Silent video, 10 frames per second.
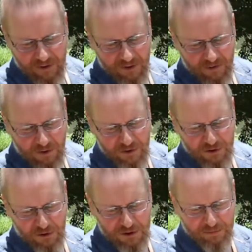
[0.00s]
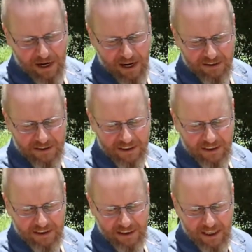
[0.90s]
we've talked about
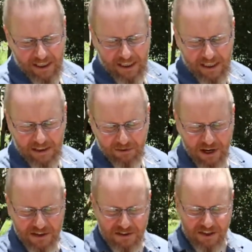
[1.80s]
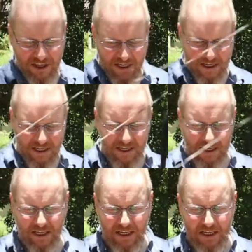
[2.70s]
the ray
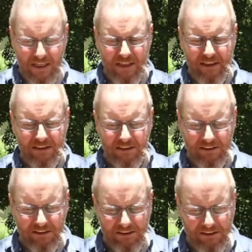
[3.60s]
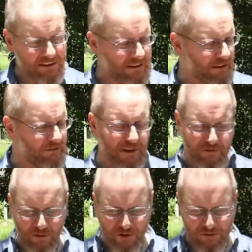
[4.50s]
skin, the
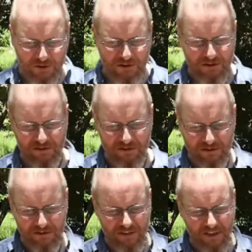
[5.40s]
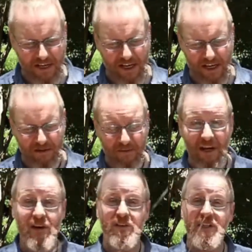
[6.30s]
reinforcements,
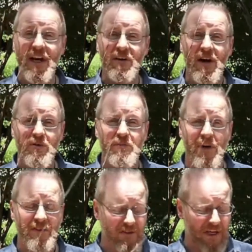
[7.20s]
the narrow arrow pass.